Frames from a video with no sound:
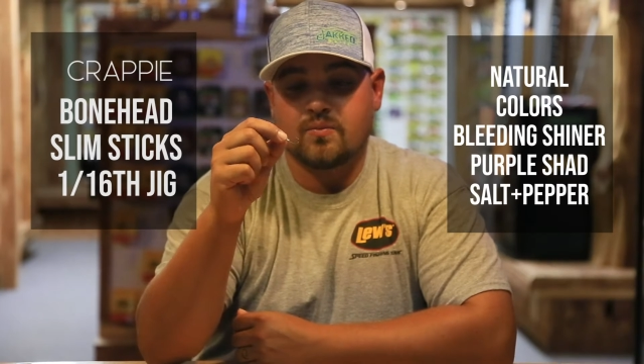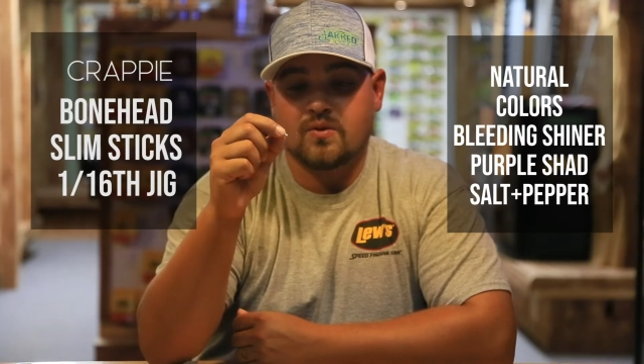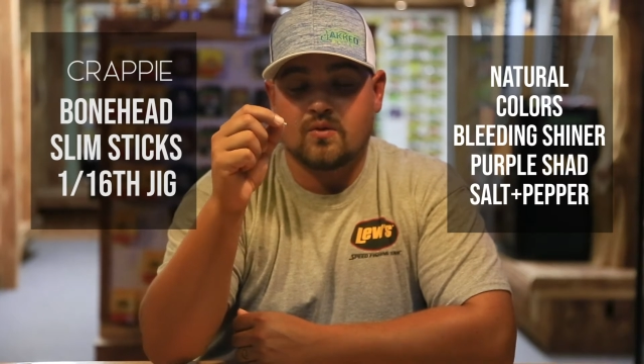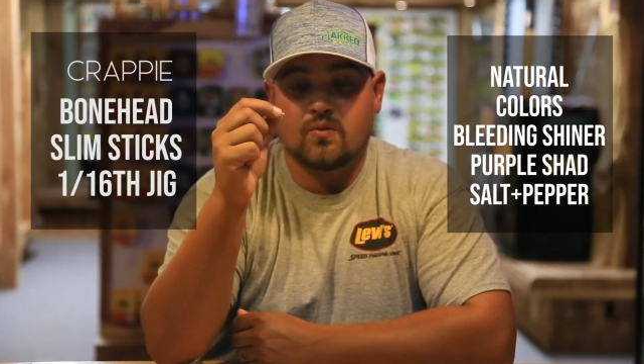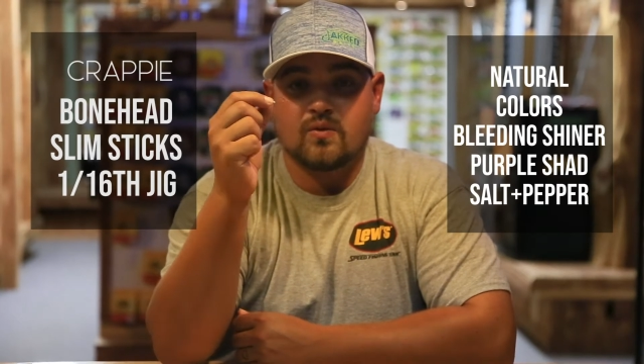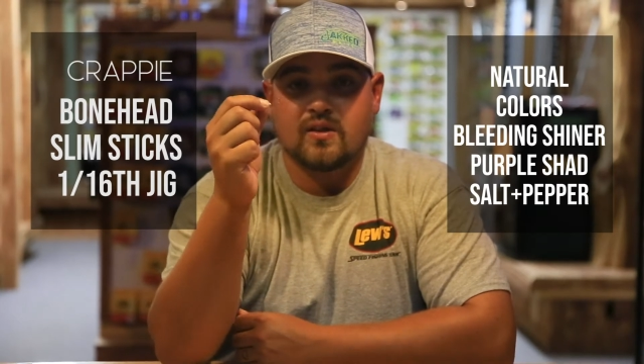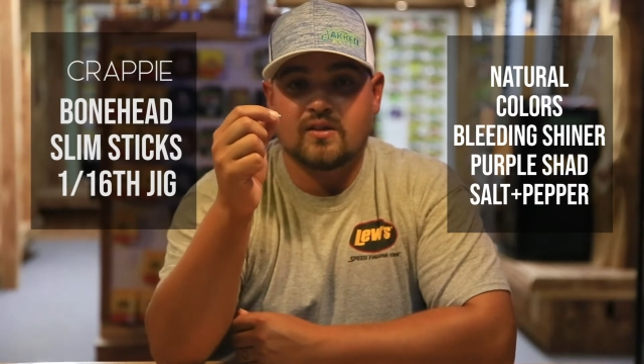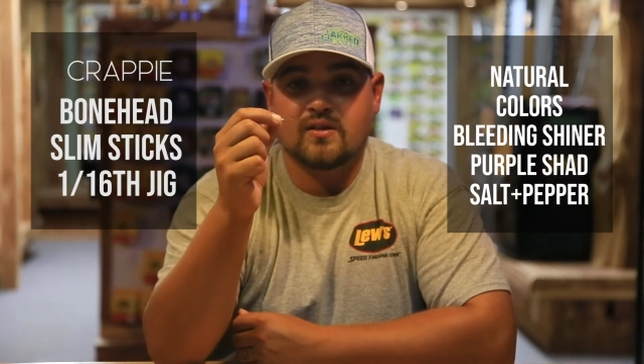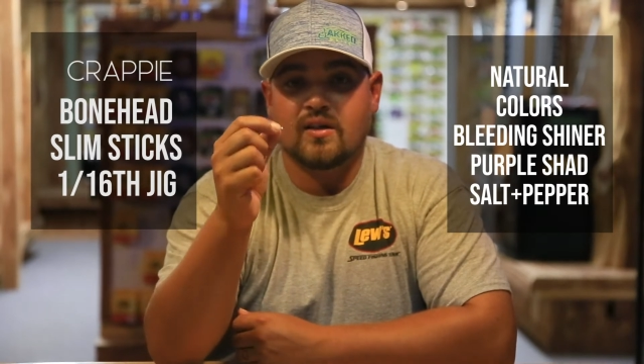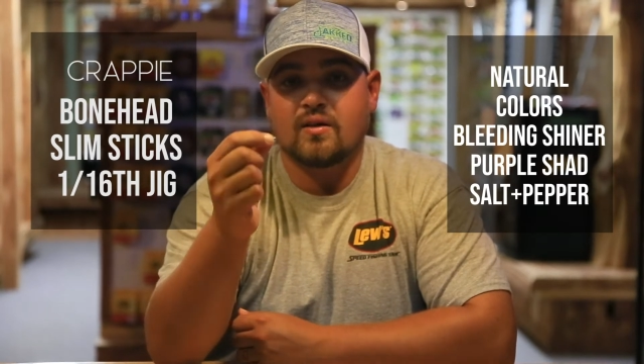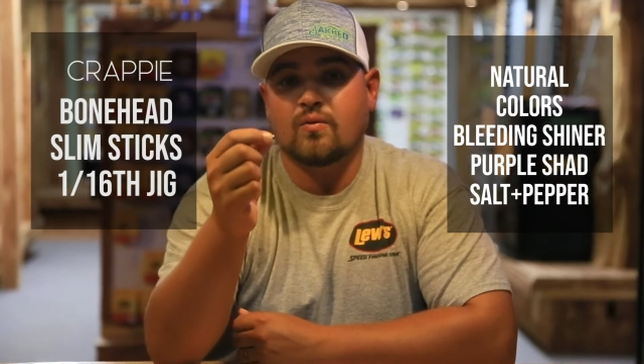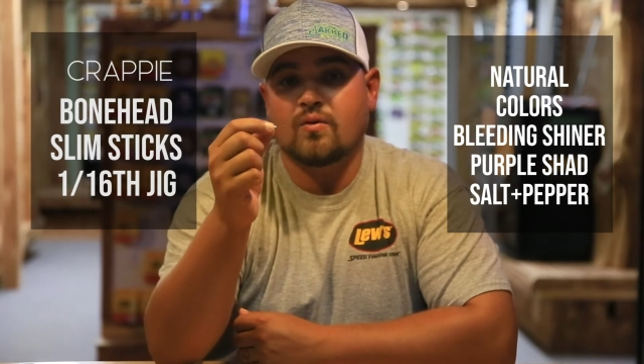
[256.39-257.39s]
but the
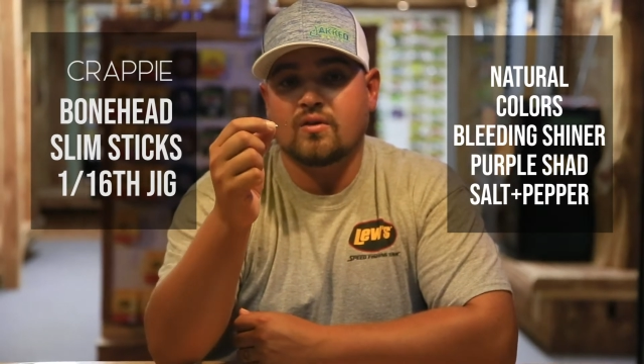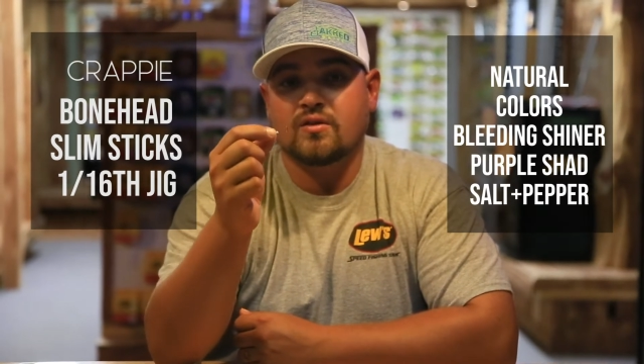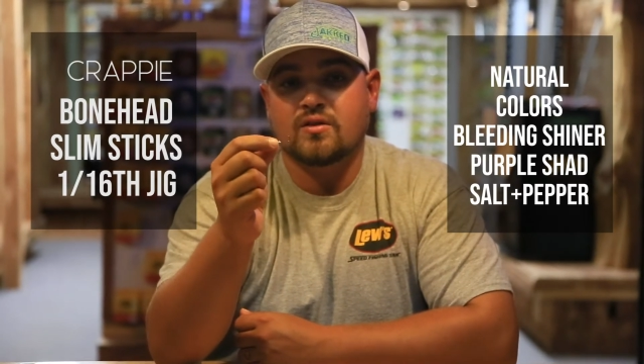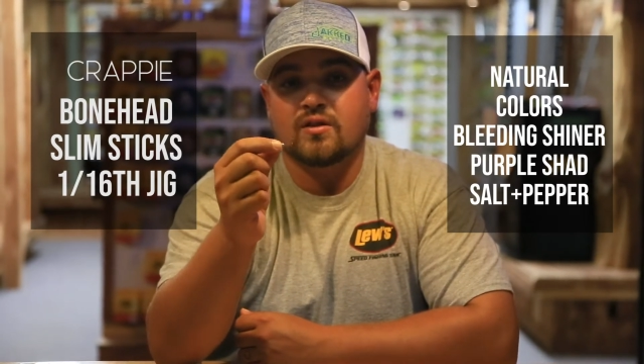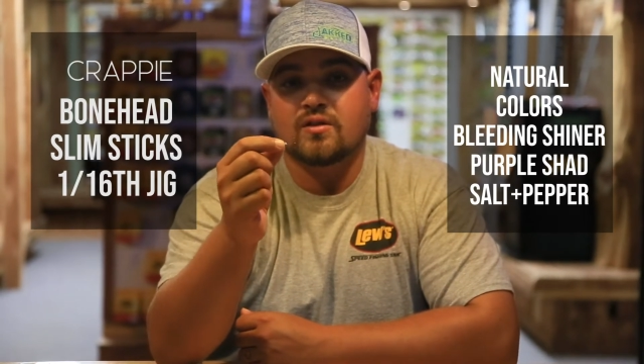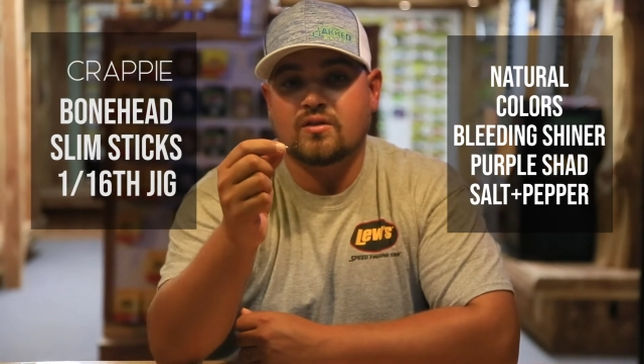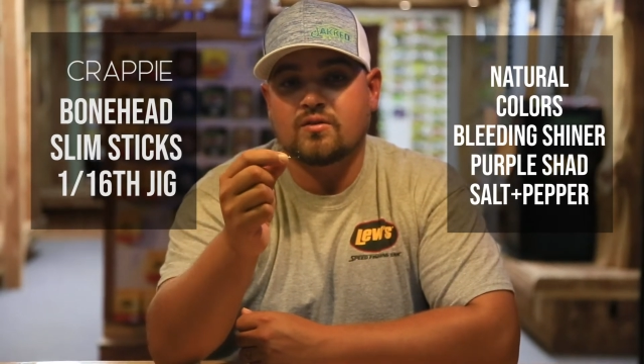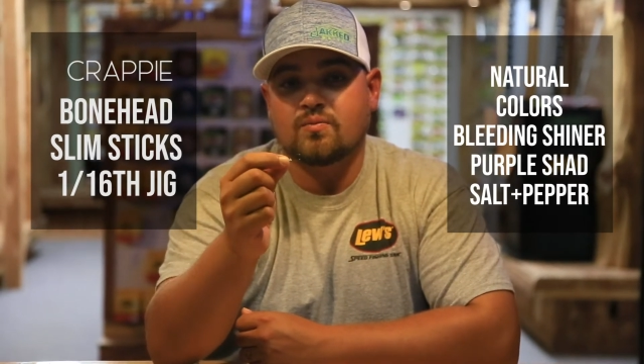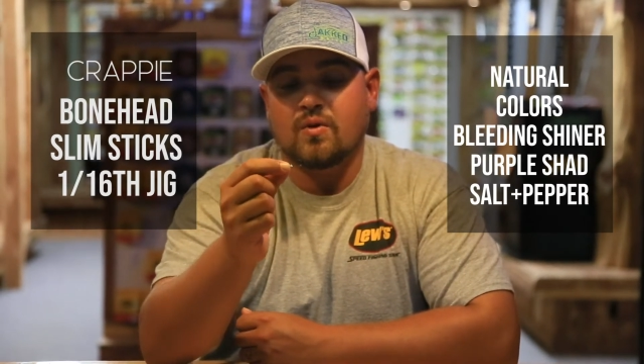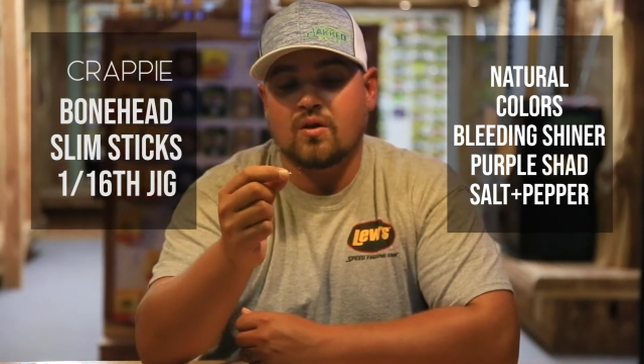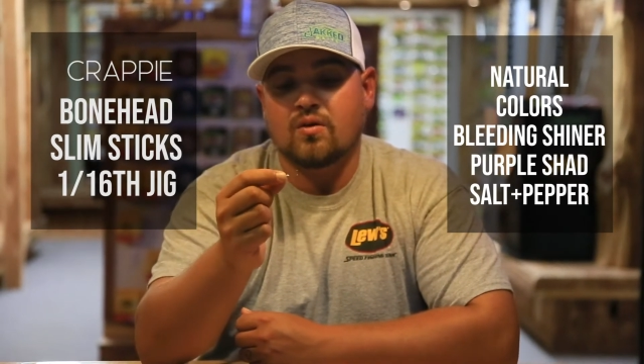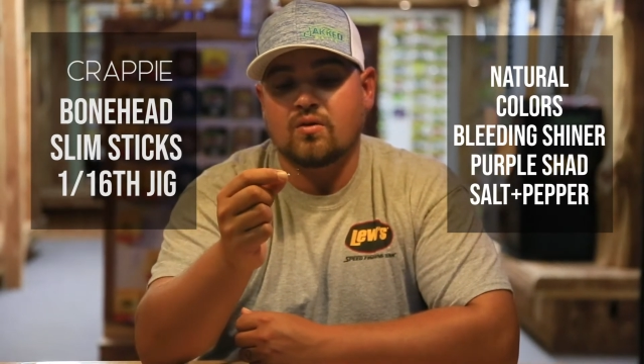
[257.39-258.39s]
reason I want such a
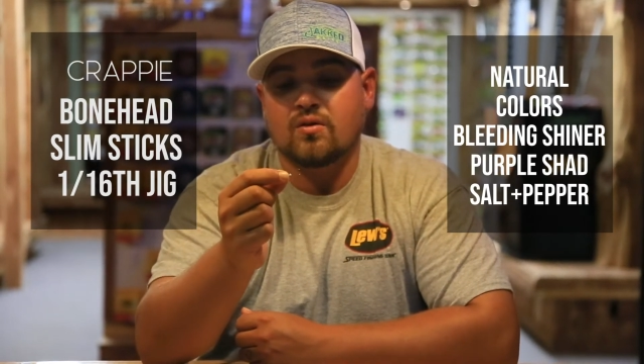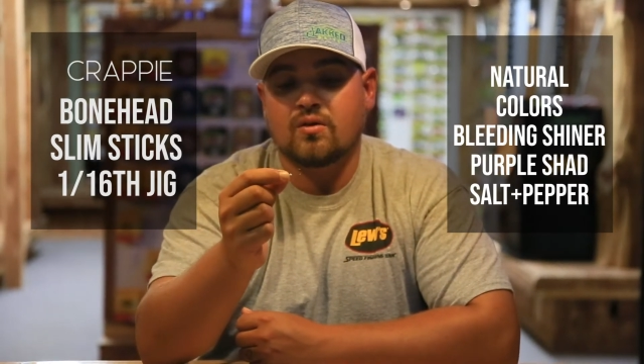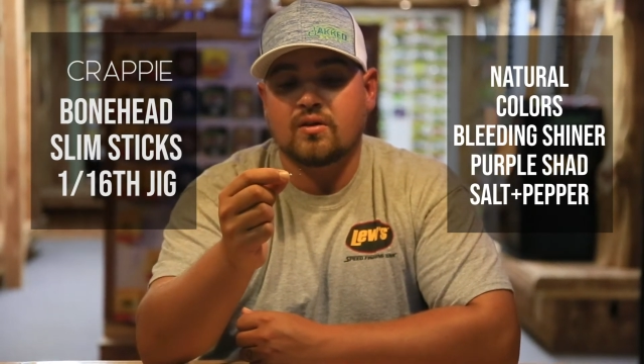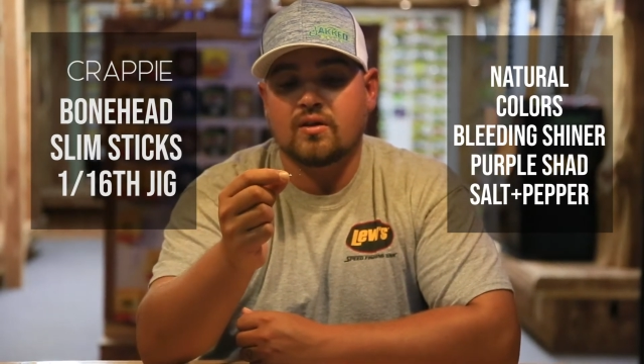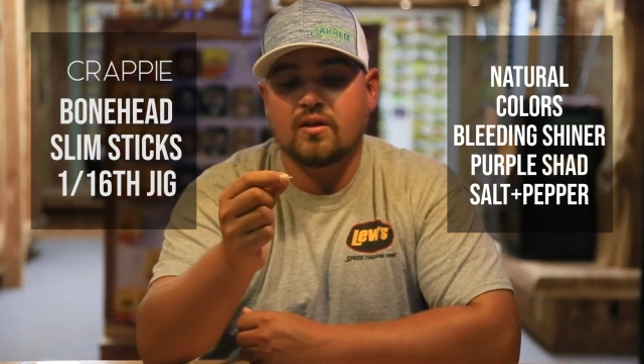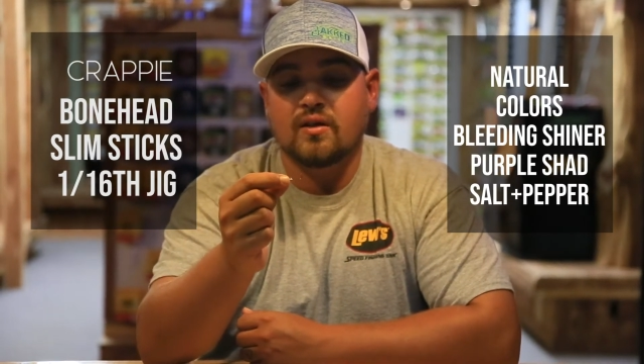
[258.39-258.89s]
small hook